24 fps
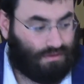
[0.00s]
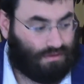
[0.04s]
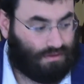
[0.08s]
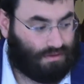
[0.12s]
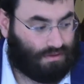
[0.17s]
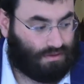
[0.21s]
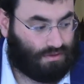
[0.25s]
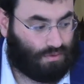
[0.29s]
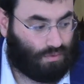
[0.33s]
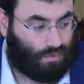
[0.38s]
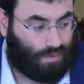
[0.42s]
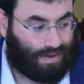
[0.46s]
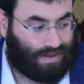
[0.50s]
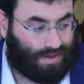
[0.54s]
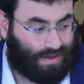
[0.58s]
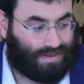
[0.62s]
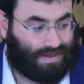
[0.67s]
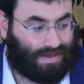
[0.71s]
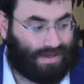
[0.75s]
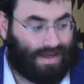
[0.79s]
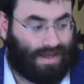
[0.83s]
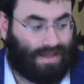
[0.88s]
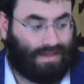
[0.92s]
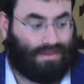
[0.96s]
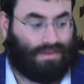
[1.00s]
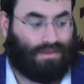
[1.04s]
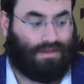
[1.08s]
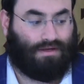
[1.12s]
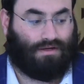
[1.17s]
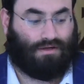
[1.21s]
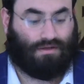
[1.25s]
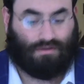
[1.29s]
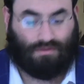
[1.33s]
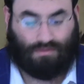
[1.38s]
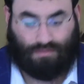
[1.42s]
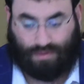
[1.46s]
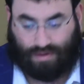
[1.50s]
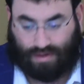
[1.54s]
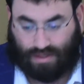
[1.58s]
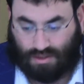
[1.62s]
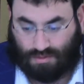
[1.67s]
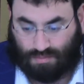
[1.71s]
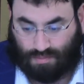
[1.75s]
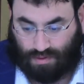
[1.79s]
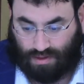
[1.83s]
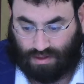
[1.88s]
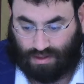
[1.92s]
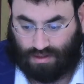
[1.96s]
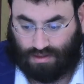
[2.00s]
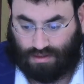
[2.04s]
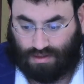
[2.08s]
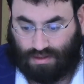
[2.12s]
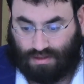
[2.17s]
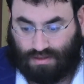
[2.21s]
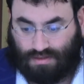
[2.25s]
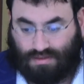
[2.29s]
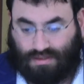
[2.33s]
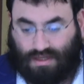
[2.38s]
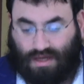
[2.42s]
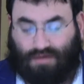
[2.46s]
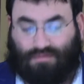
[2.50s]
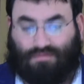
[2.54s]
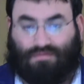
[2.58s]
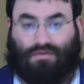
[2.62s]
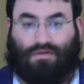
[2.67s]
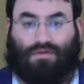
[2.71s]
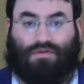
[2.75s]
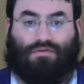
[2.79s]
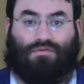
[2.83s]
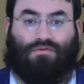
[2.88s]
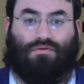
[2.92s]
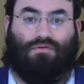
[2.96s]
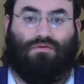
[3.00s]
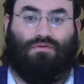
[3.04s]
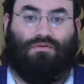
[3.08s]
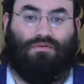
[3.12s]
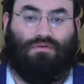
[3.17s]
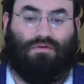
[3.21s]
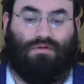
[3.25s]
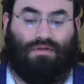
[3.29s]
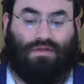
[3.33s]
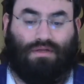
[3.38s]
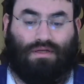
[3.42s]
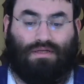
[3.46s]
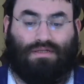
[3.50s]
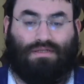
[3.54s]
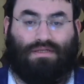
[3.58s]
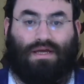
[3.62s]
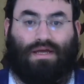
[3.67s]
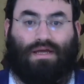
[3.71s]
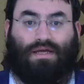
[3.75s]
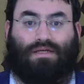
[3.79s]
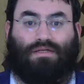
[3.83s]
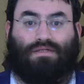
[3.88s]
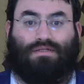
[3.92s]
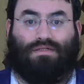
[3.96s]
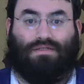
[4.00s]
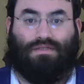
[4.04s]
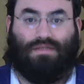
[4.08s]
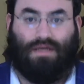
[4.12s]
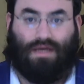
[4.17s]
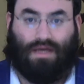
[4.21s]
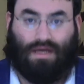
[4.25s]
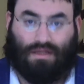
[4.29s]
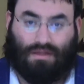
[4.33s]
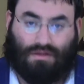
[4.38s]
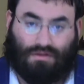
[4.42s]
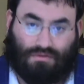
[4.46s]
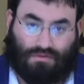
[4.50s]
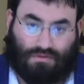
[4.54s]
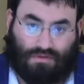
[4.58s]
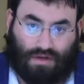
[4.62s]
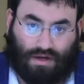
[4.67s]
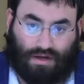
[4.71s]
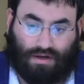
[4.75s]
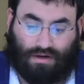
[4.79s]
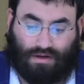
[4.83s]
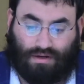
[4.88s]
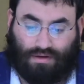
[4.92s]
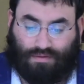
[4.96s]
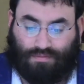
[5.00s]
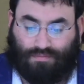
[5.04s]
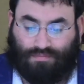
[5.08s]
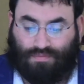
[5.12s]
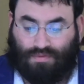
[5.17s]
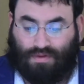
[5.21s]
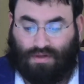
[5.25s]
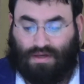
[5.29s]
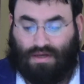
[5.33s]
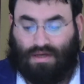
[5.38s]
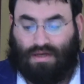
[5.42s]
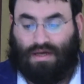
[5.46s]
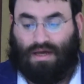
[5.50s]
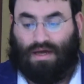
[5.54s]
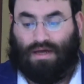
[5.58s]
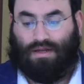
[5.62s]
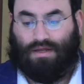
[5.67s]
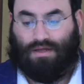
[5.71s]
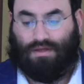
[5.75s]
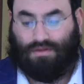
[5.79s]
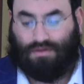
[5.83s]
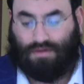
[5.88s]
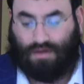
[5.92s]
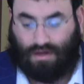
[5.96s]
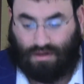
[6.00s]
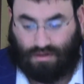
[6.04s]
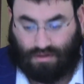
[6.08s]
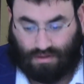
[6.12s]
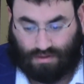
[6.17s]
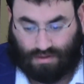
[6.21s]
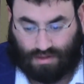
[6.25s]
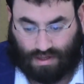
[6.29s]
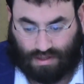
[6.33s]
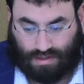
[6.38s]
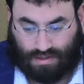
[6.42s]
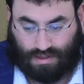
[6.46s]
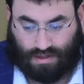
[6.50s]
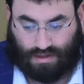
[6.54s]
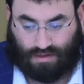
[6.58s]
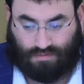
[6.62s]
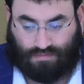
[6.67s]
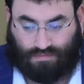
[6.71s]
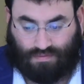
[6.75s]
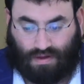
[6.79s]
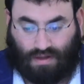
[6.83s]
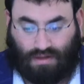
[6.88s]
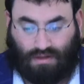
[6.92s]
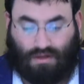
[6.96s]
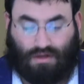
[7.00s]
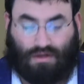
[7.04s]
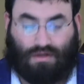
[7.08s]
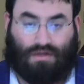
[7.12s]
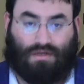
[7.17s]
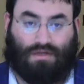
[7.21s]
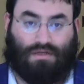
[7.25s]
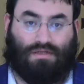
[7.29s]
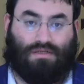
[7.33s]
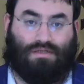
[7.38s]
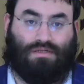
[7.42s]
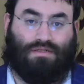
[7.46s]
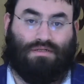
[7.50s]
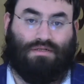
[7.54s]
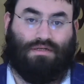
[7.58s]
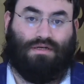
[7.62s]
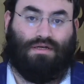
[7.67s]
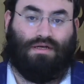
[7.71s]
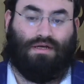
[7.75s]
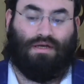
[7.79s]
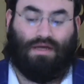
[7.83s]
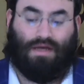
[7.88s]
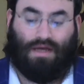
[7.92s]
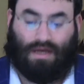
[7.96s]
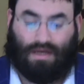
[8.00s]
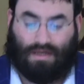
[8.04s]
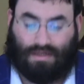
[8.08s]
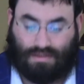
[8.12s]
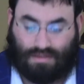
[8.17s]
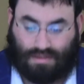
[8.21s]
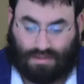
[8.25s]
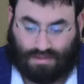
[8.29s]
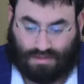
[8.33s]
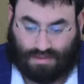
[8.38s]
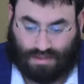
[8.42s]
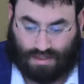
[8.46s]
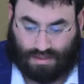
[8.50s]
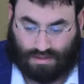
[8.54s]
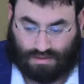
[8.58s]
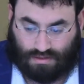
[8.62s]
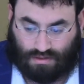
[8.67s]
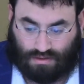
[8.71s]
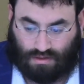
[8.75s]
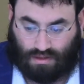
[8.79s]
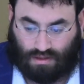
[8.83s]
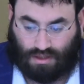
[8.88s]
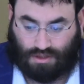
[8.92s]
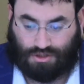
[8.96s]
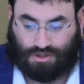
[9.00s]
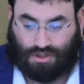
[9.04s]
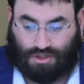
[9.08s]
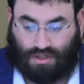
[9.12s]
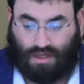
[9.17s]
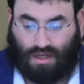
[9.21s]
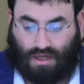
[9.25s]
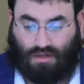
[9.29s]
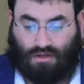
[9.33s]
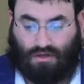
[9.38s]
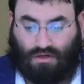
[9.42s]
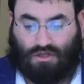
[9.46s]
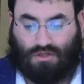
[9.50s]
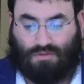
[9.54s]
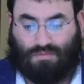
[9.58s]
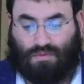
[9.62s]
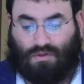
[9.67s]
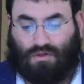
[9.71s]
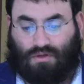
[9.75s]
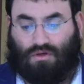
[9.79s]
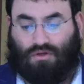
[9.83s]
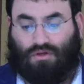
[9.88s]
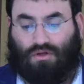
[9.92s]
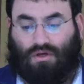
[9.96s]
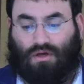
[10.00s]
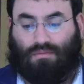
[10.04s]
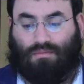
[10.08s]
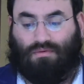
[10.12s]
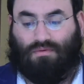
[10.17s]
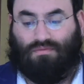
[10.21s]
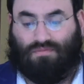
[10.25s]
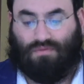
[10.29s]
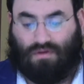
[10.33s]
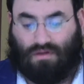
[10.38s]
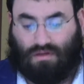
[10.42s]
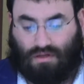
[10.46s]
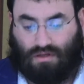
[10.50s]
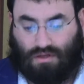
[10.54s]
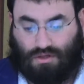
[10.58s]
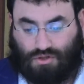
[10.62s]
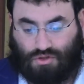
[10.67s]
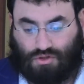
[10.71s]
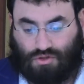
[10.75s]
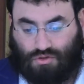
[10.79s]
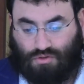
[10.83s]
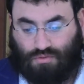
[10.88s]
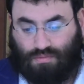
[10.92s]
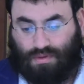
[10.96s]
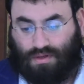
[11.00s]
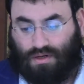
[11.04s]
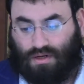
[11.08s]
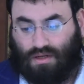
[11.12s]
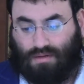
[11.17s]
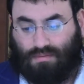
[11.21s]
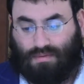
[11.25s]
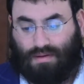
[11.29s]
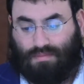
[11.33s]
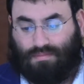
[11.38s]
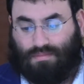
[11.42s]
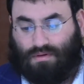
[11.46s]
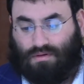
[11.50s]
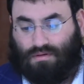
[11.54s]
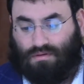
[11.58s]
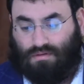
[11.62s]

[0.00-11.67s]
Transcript: the way to get there, we explained, is dafka through these days, is to get through Torah. And in Torah, the idea of halachas, as it says, Kol Hashem halachas b'chol yom muftach lo yishehu ben elam haba.